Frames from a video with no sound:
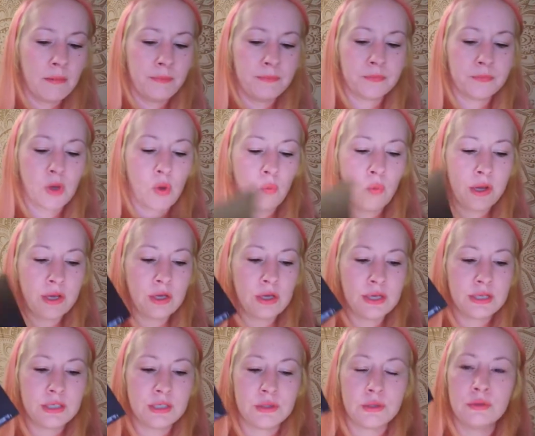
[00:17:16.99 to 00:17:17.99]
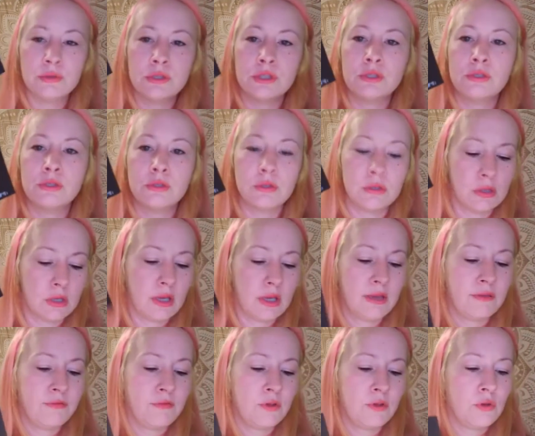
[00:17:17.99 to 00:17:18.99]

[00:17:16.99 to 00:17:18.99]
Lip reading: What you could do is, if you